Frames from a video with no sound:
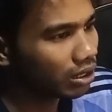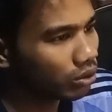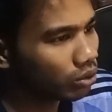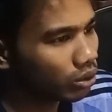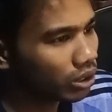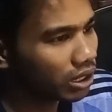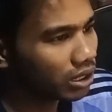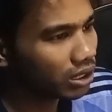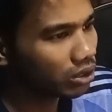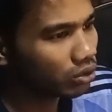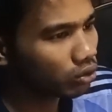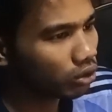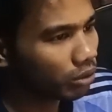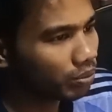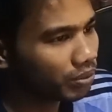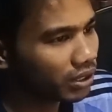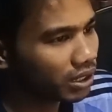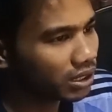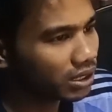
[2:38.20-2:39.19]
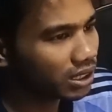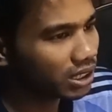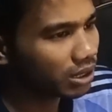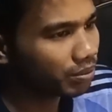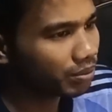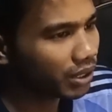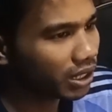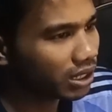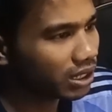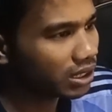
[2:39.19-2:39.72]
look at the top 10
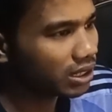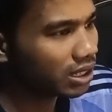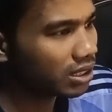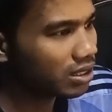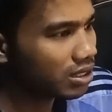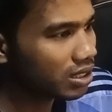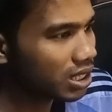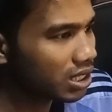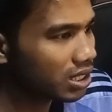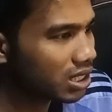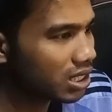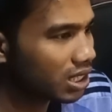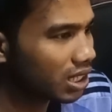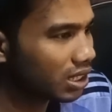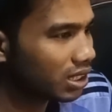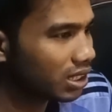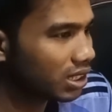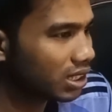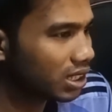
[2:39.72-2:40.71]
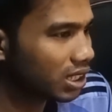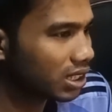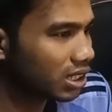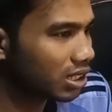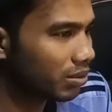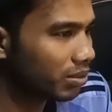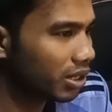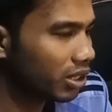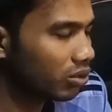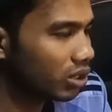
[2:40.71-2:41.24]
impacting the industry and discuss
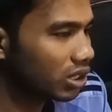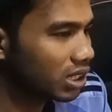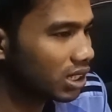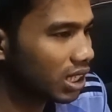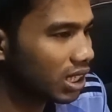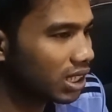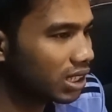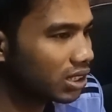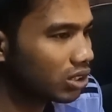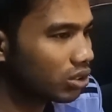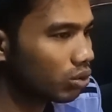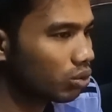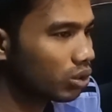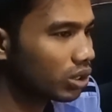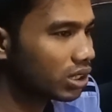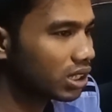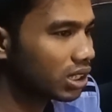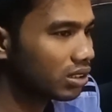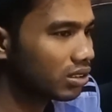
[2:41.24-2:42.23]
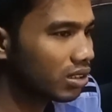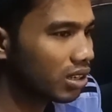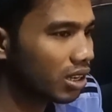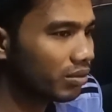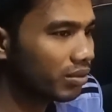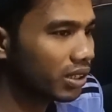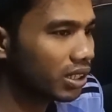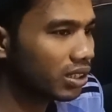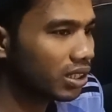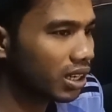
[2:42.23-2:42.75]
the various challenges which are
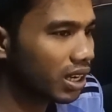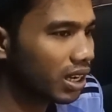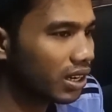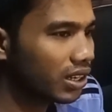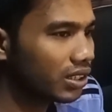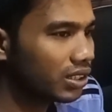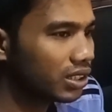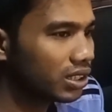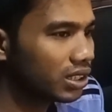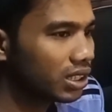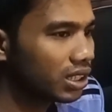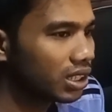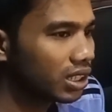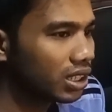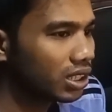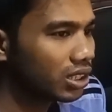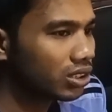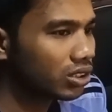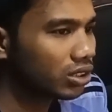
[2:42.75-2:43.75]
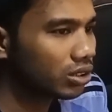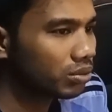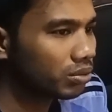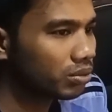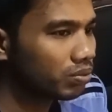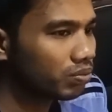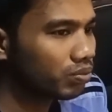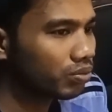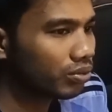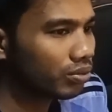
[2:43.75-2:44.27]
driving the current
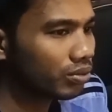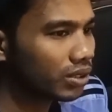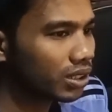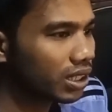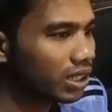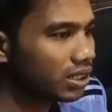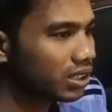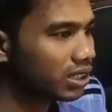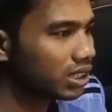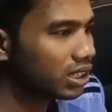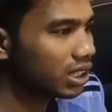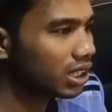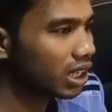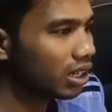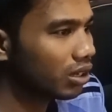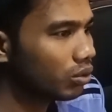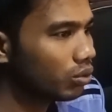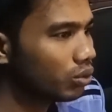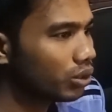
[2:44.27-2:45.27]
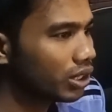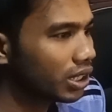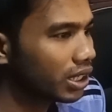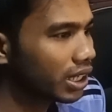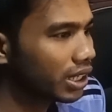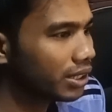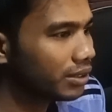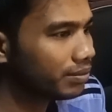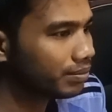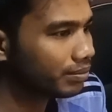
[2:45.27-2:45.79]
trend and see how we
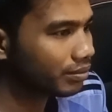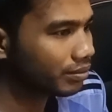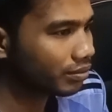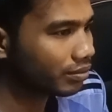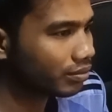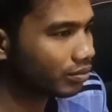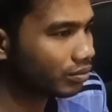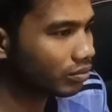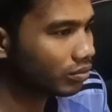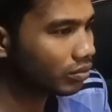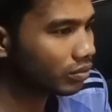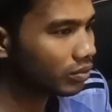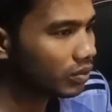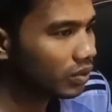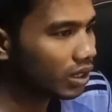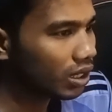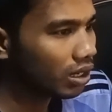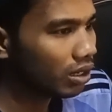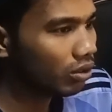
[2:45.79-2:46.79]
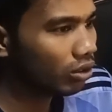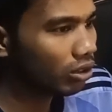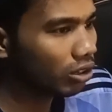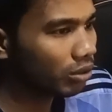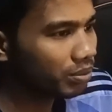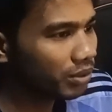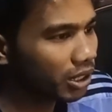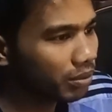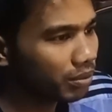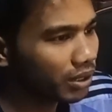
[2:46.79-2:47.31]
can all
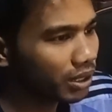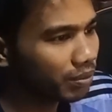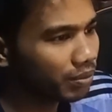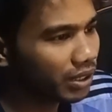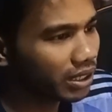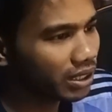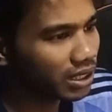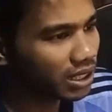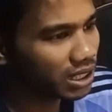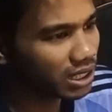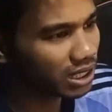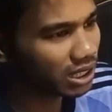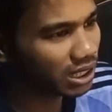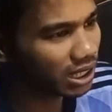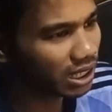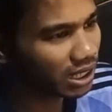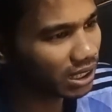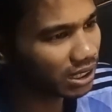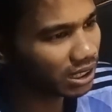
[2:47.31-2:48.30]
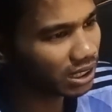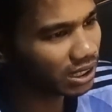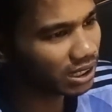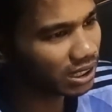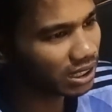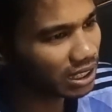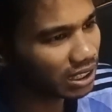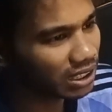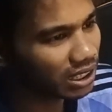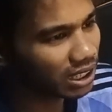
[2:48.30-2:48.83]
of them. Even industry has
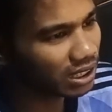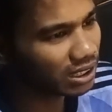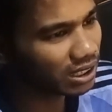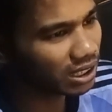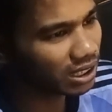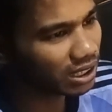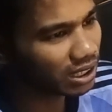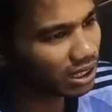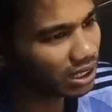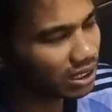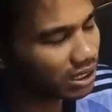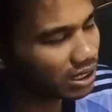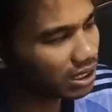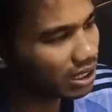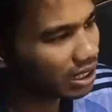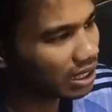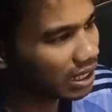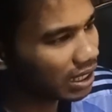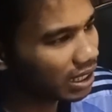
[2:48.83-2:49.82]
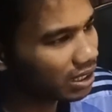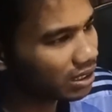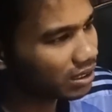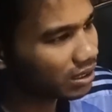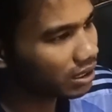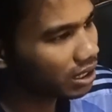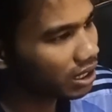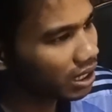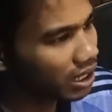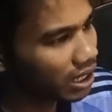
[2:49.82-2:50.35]
its leaders and its
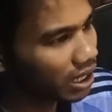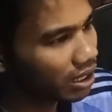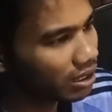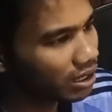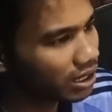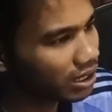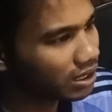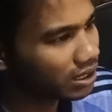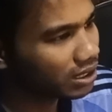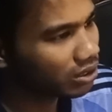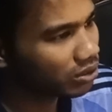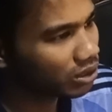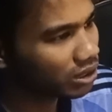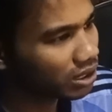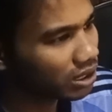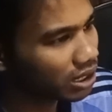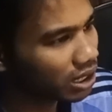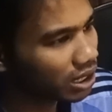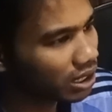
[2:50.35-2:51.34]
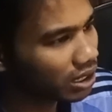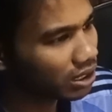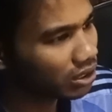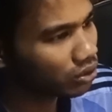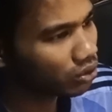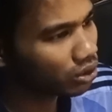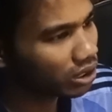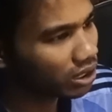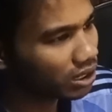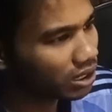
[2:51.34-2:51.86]
laggards, and the insurance
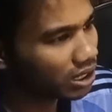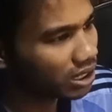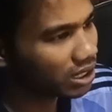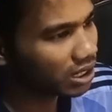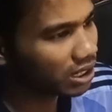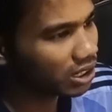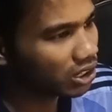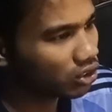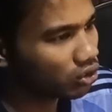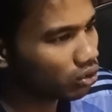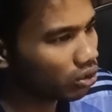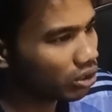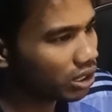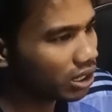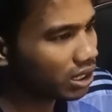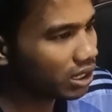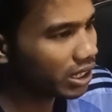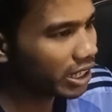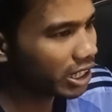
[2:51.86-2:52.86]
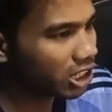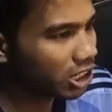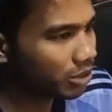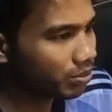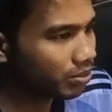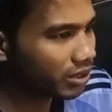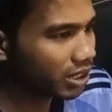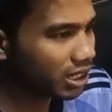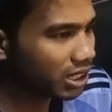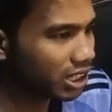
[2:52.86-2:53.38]
industry is not an
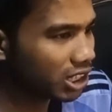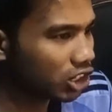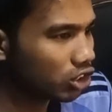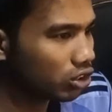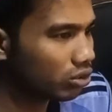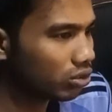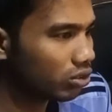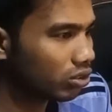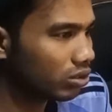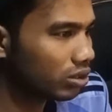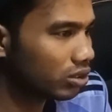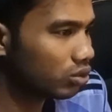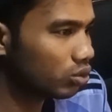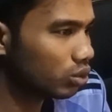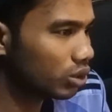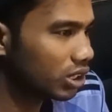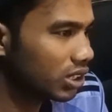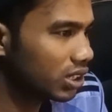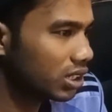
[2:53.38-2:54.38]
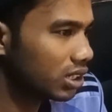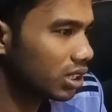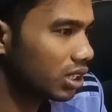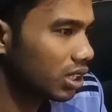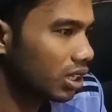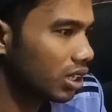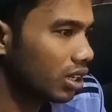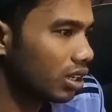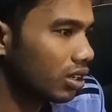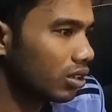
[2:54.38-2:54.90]
expectation to this,
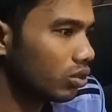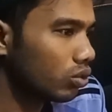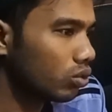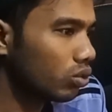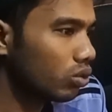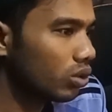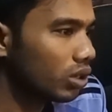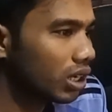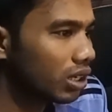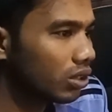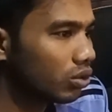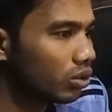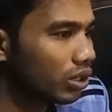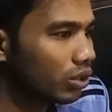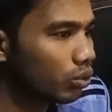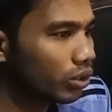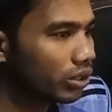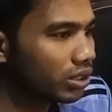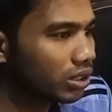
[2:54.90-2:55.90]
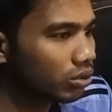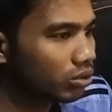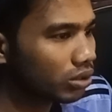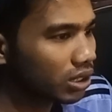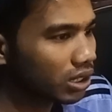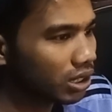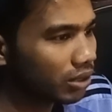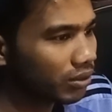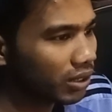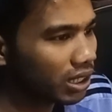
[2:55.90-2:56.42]
nor are without a
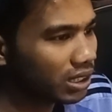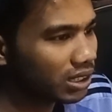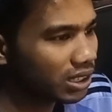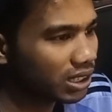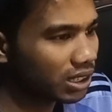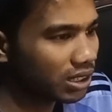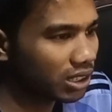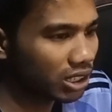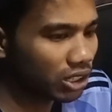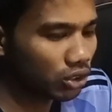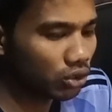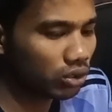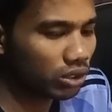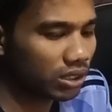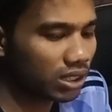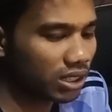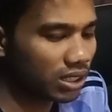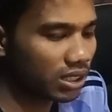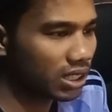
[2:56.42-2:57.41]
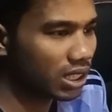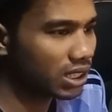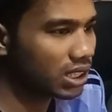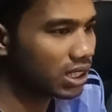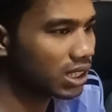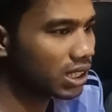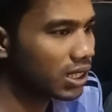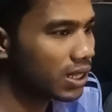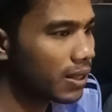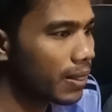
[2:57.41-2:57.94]
relevance in the insurance
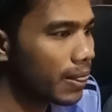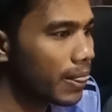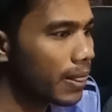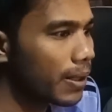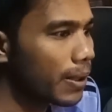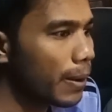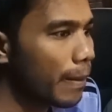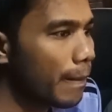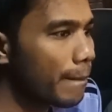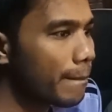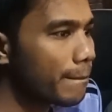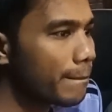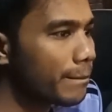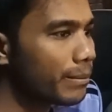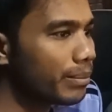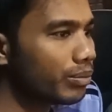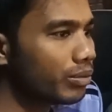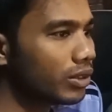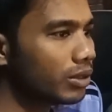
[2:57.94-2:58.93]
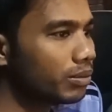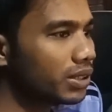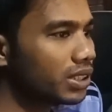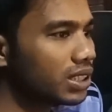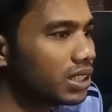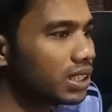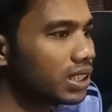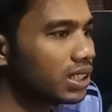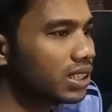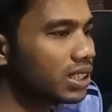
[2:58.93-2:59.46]
industry.
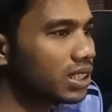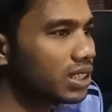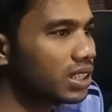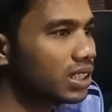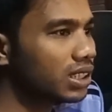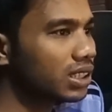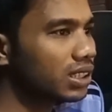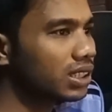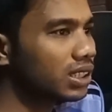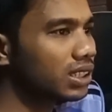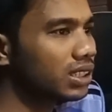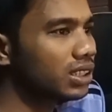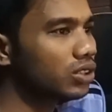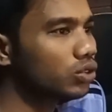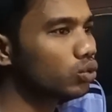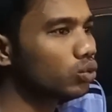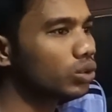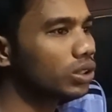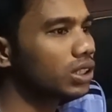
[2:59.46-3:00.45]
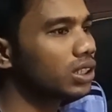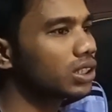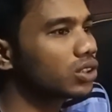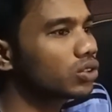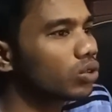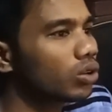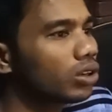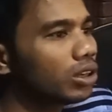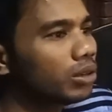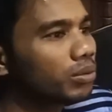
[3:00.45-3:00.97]
Business strategy today is
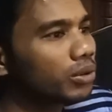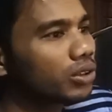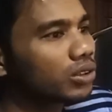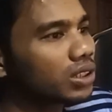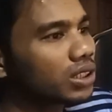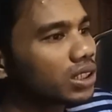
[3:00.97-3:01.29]
all about